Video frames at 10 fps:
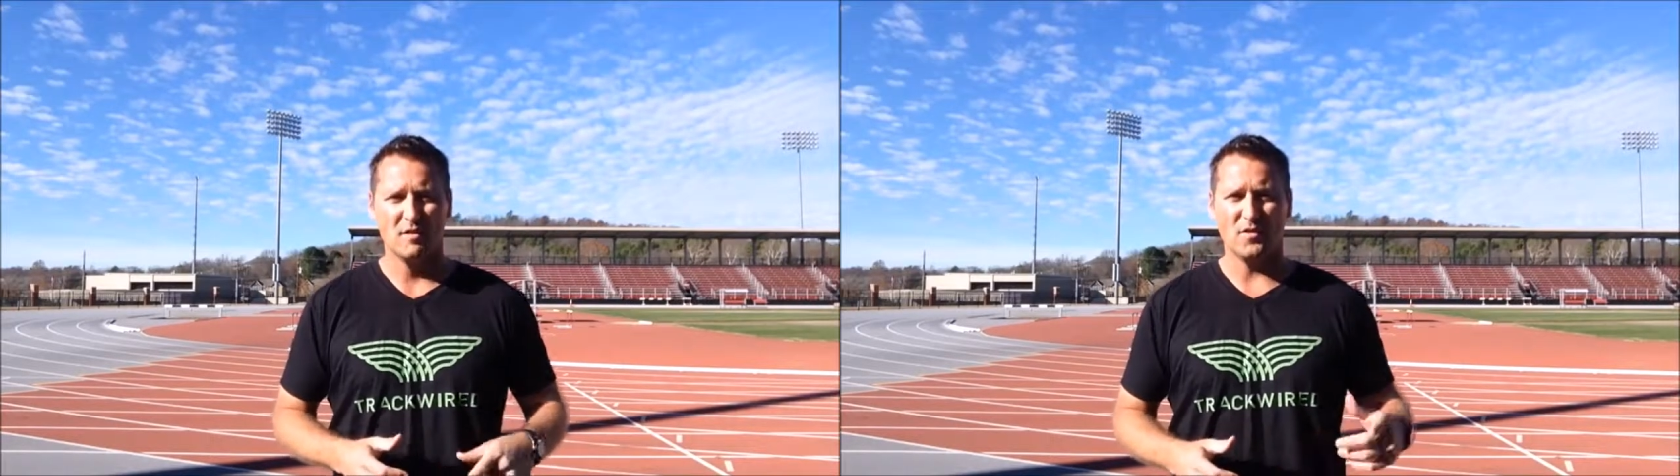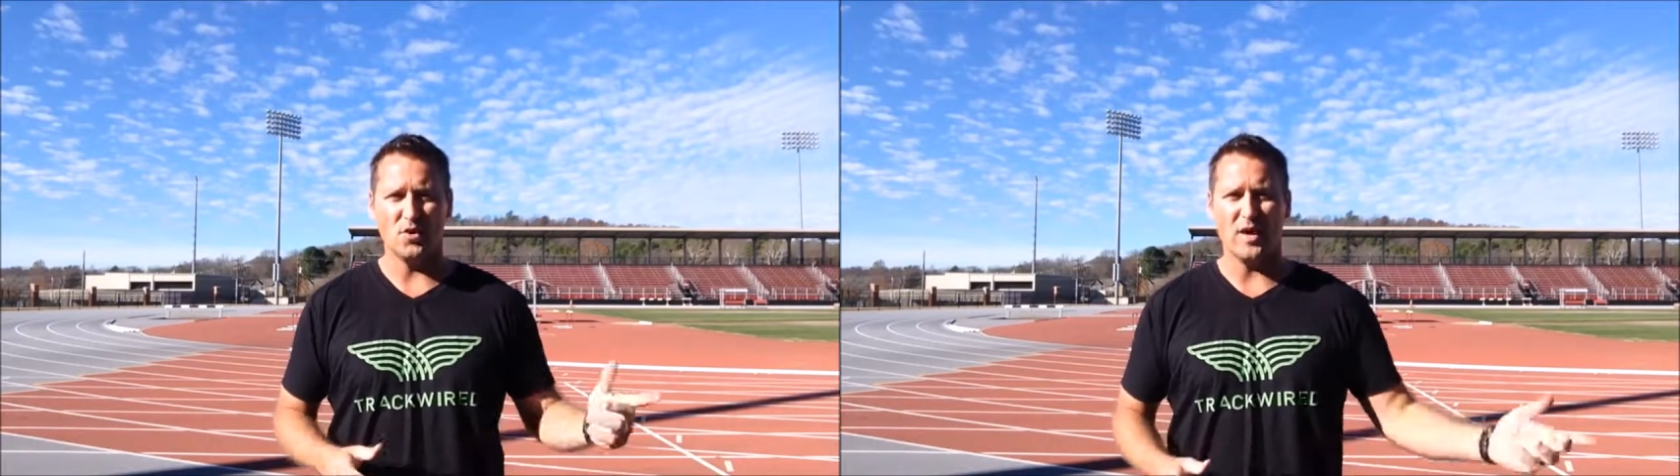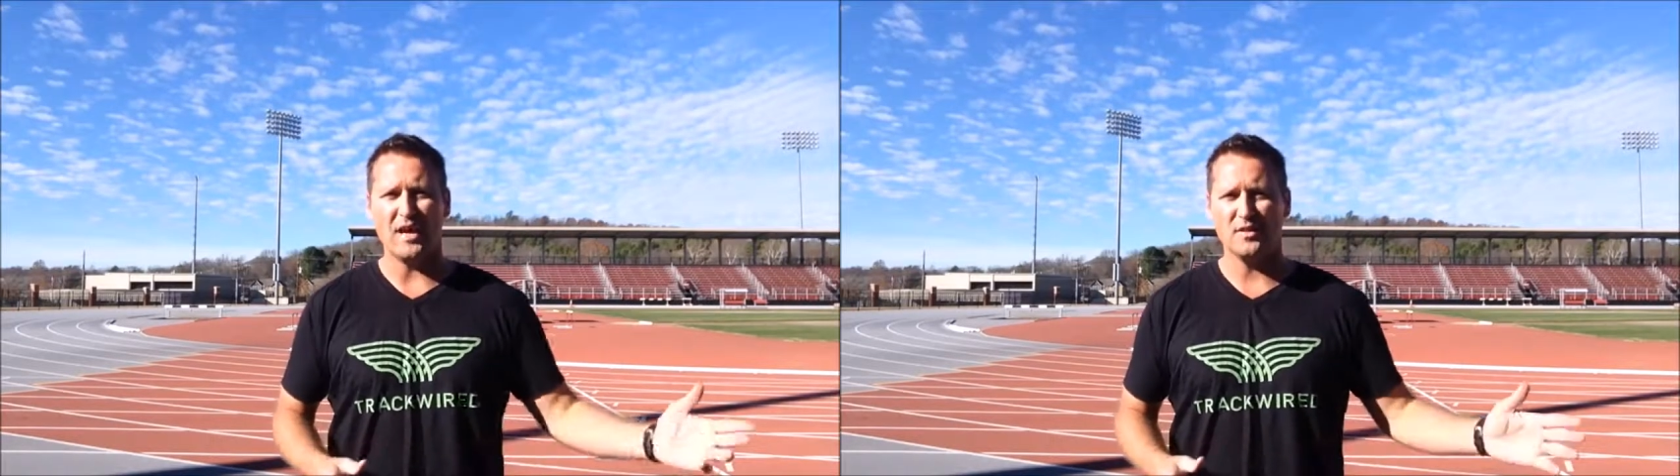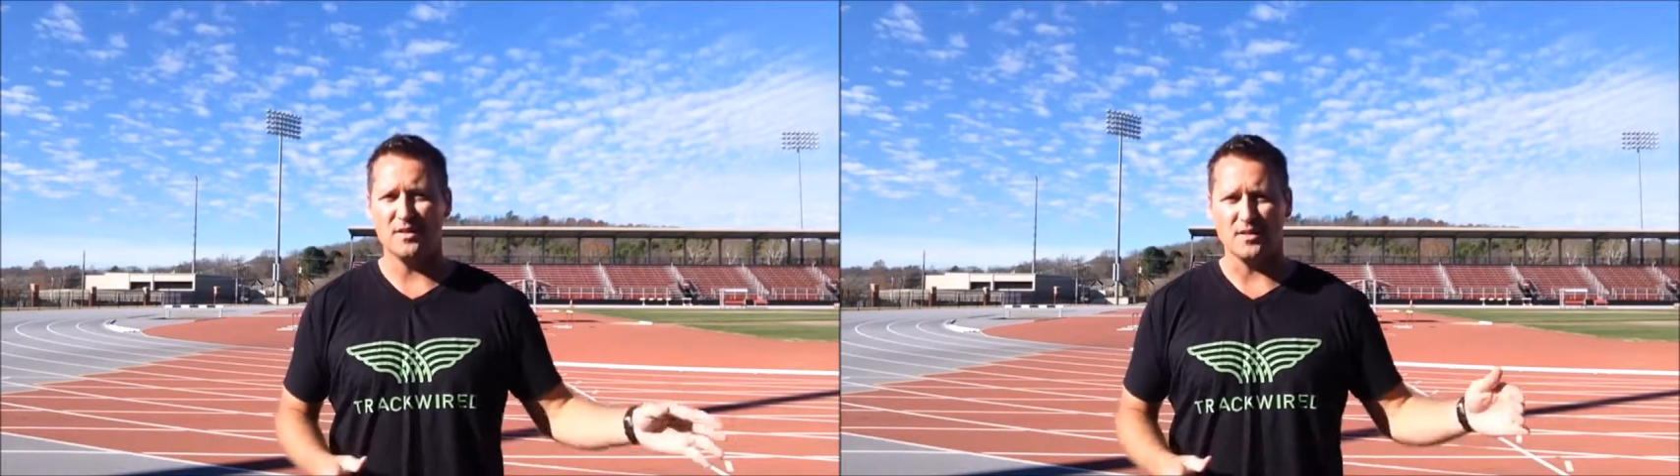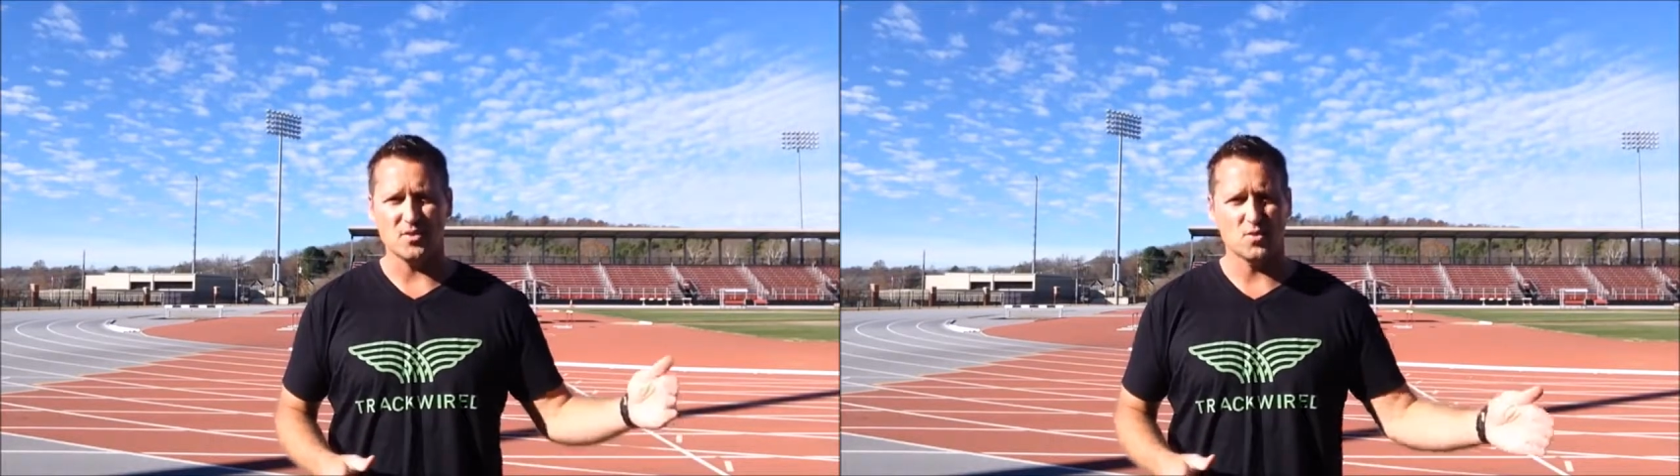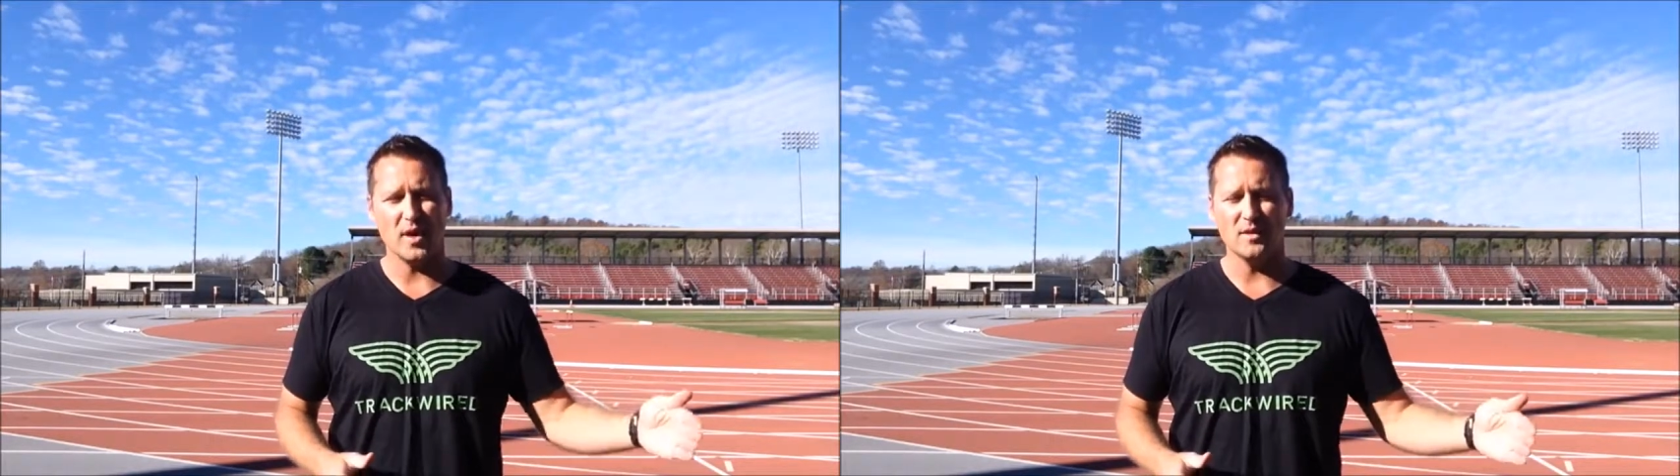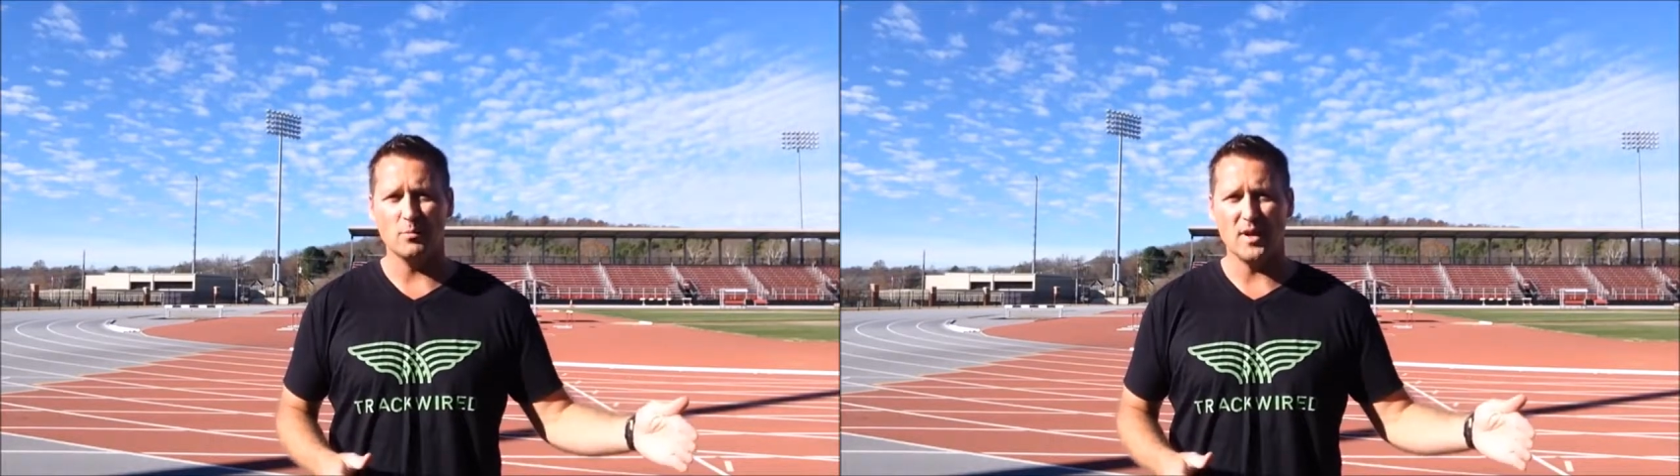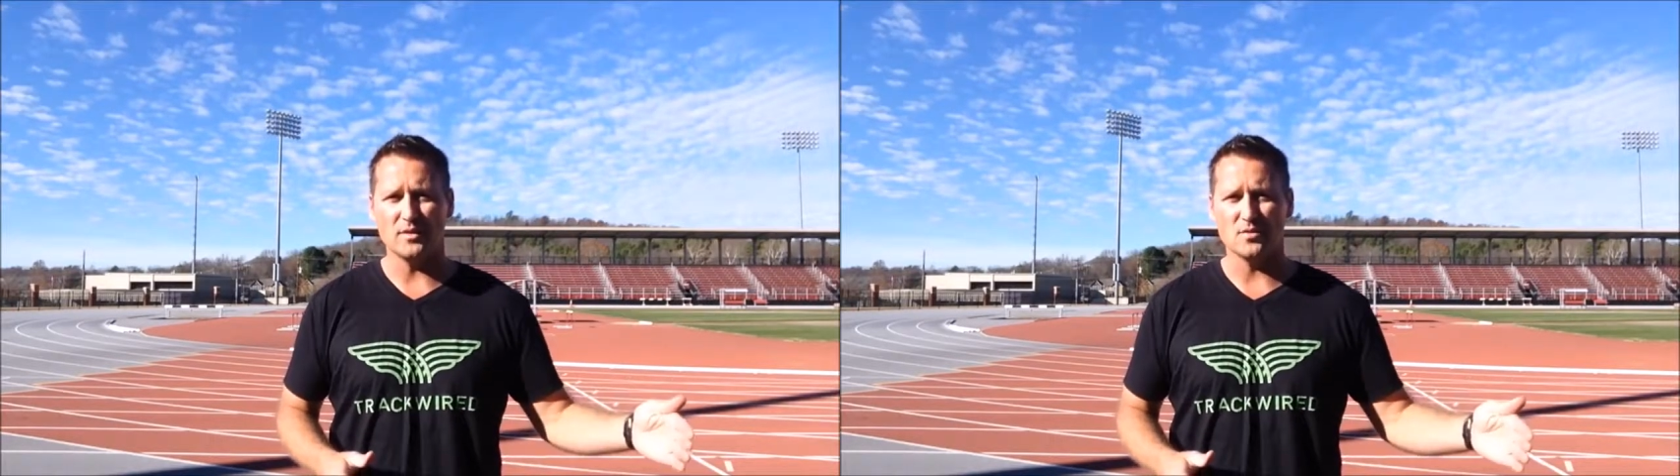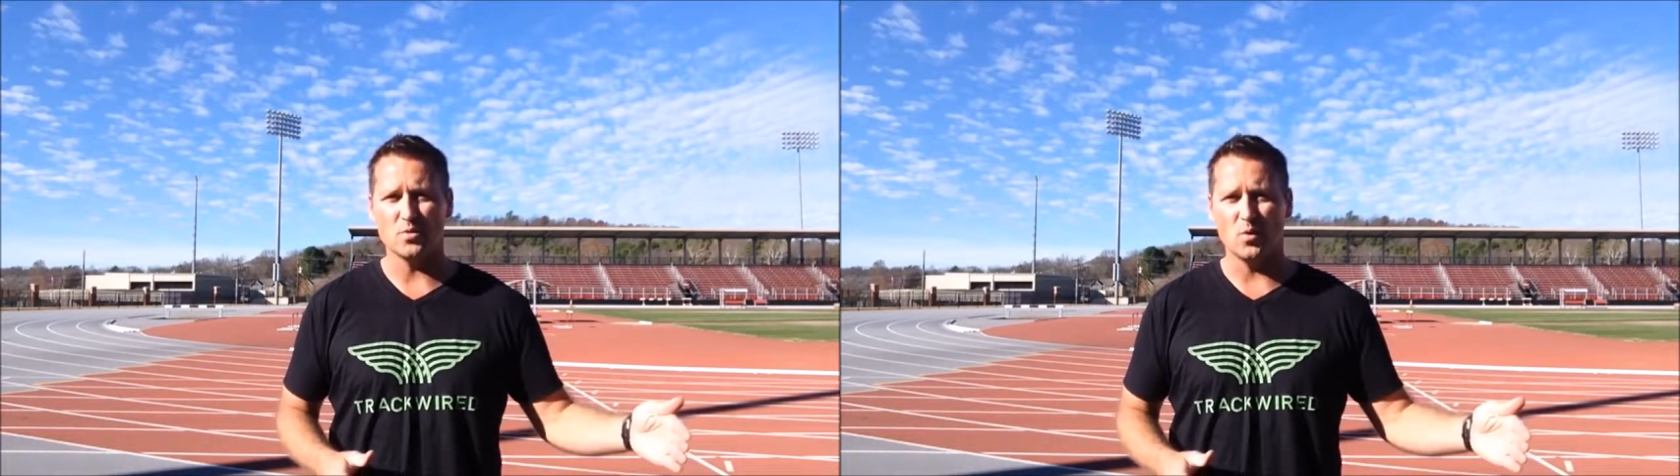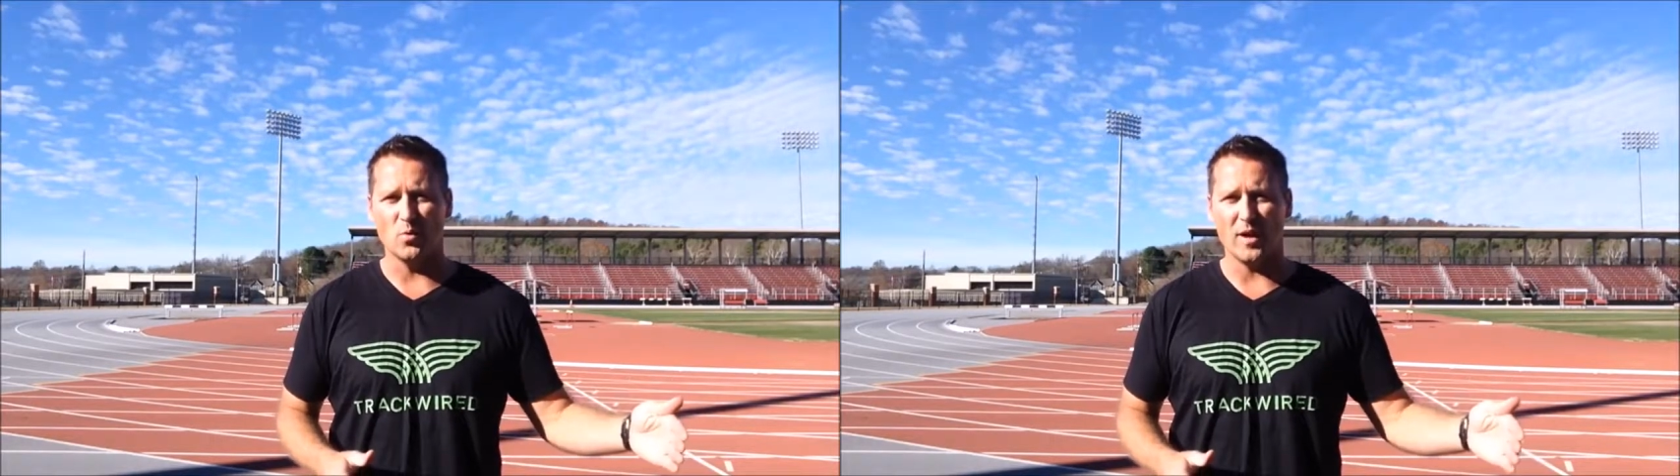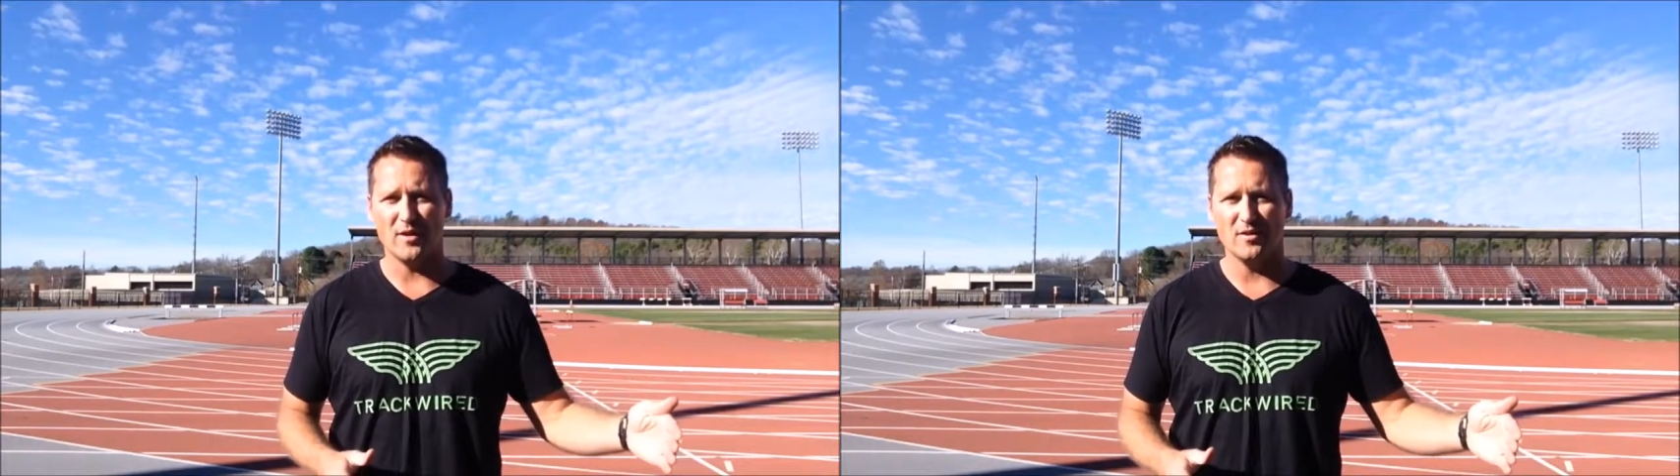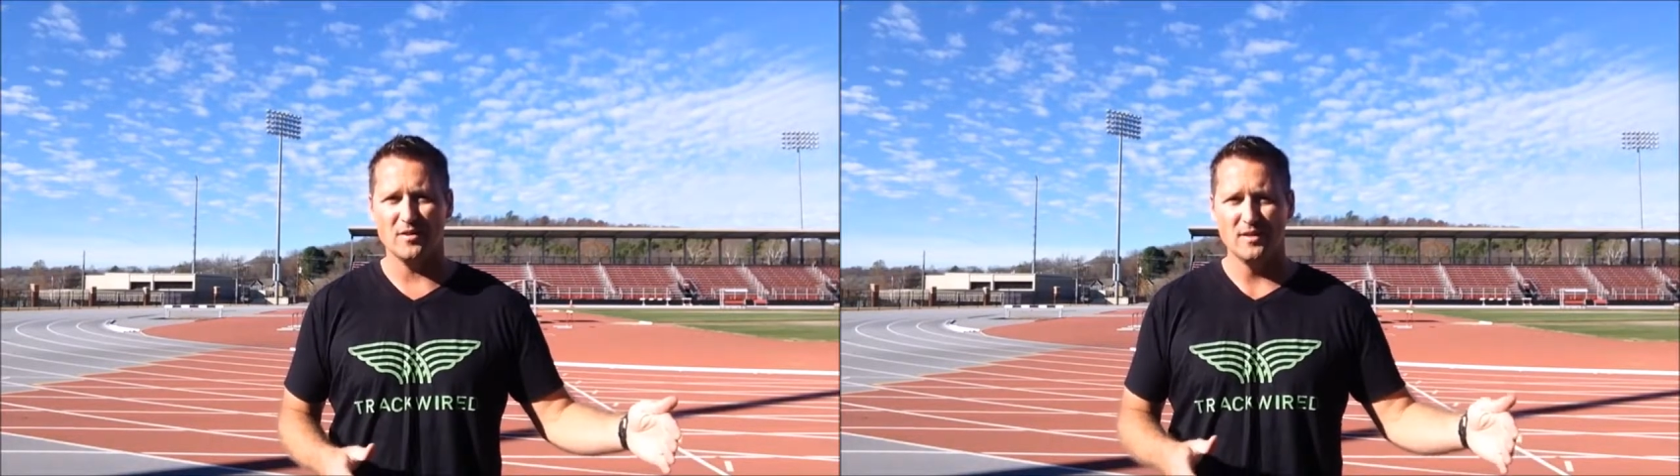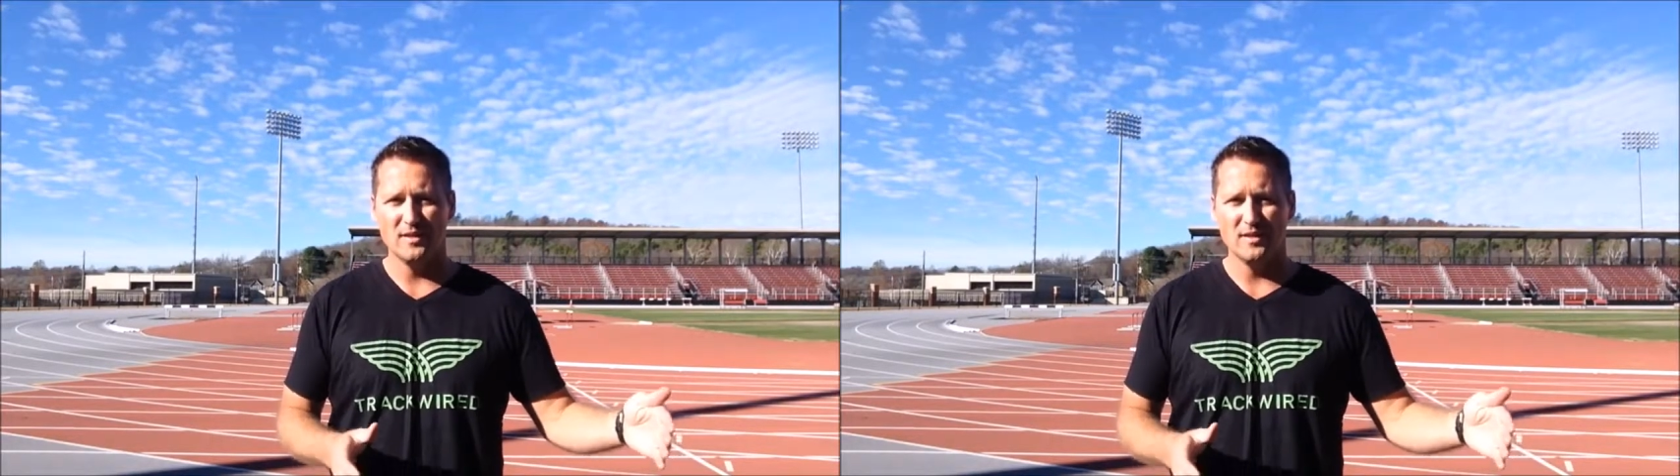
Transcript: for your athlete that's trying to break the school record